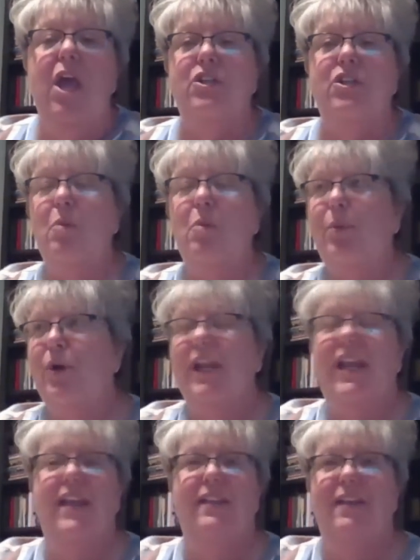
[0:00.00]
Don't put
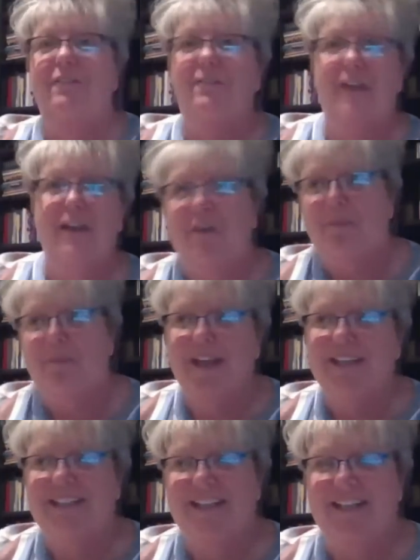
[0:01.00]
it in their favorite
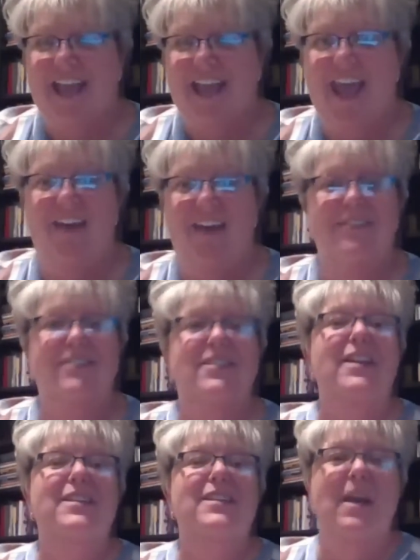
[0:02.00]
place in the house.
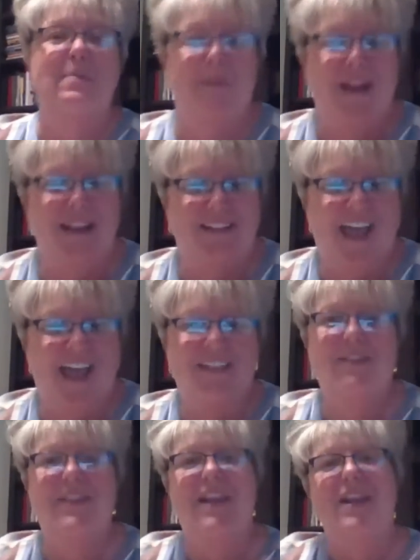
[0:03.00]
Separate that
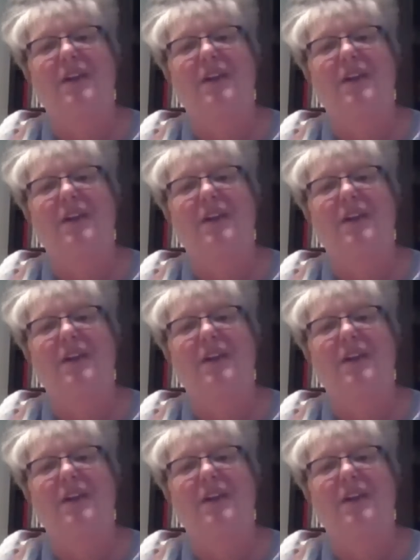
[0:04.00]
so they know